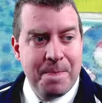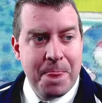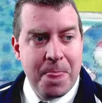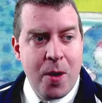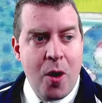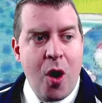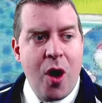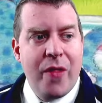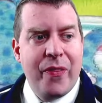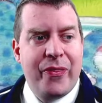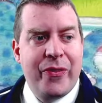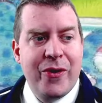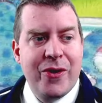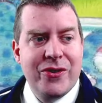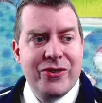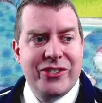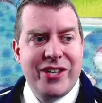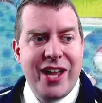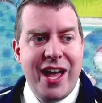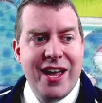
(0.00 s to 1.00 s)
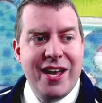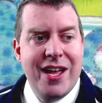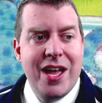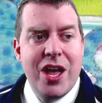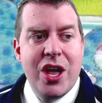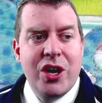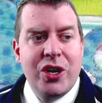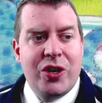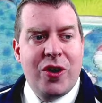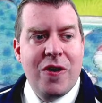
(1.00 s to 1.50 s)
On Thursday,
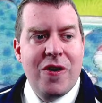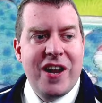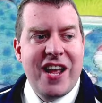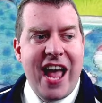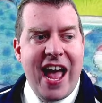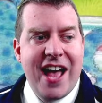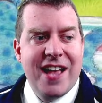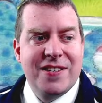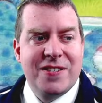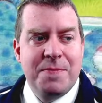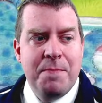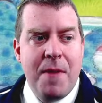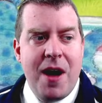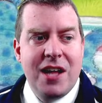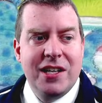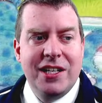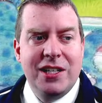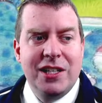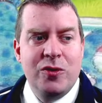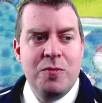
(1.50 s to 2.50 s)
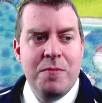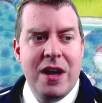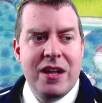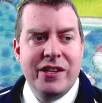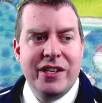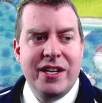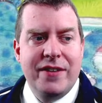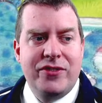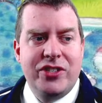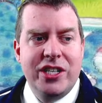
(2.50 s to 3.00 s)
Gertie asked Molly Lou
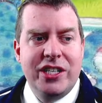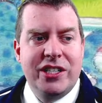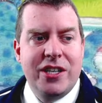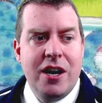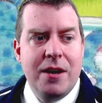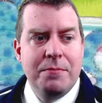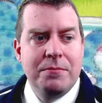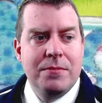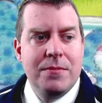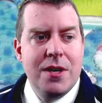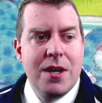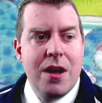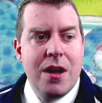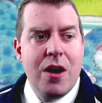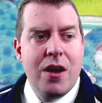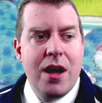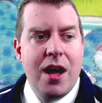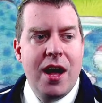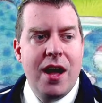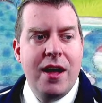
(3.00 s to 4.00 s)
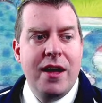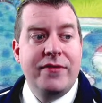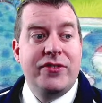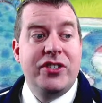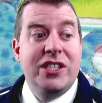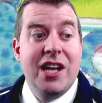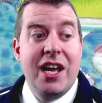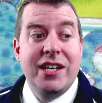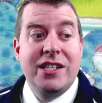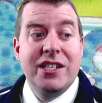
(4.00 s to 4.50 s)
Melon if she'd
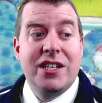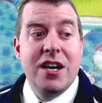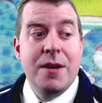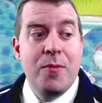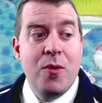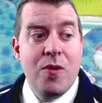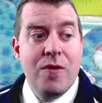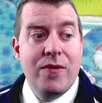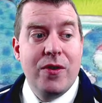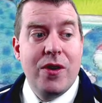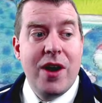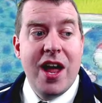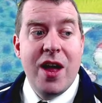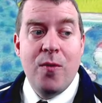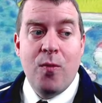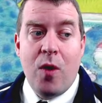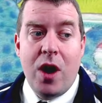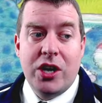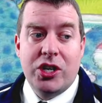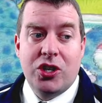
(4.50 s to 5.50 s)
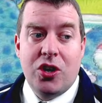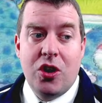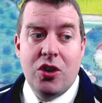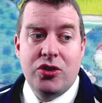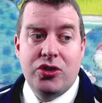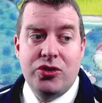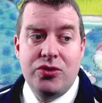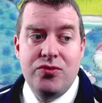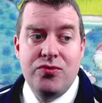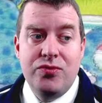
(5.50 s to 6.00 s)
like to come over and watch
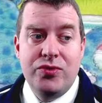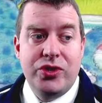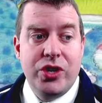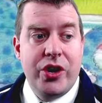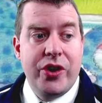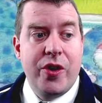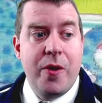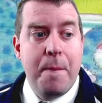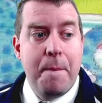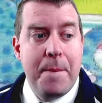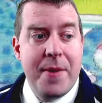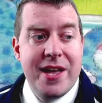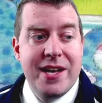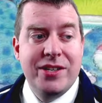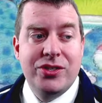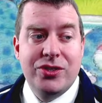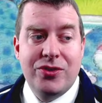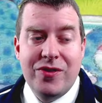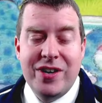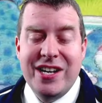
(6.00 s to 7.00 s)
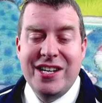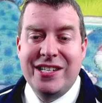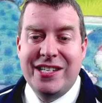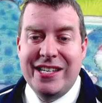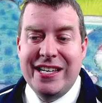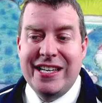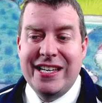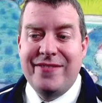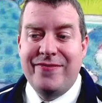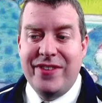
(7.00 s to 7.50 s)
cartoons on her big screen
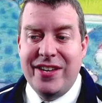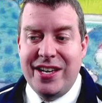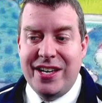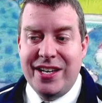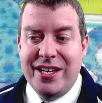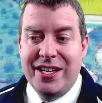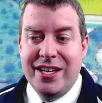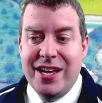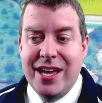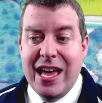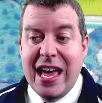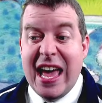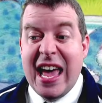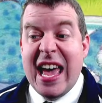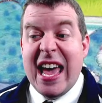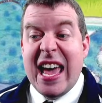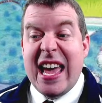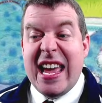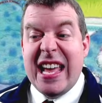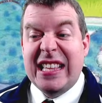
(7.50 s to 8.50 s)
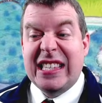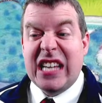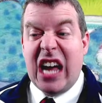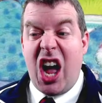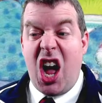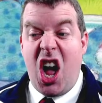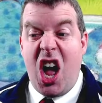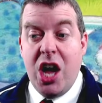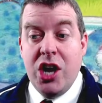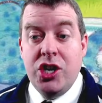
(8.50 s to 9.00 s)
TV. It's
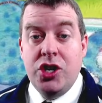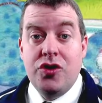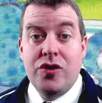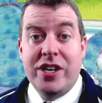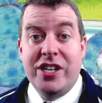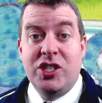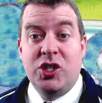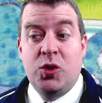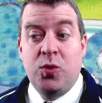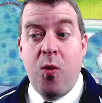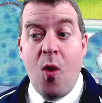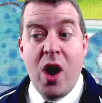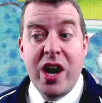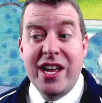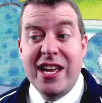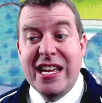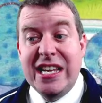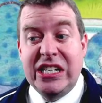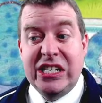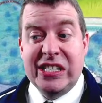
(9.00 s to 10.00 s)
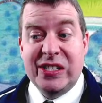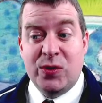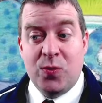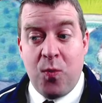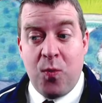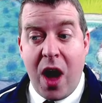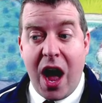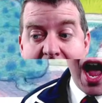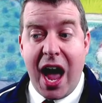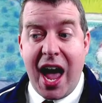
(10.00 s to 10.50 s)
120 inches
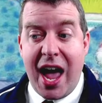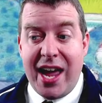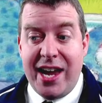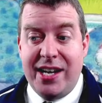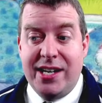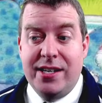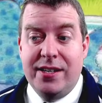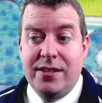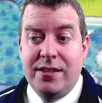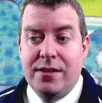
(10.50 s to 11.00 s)
wide.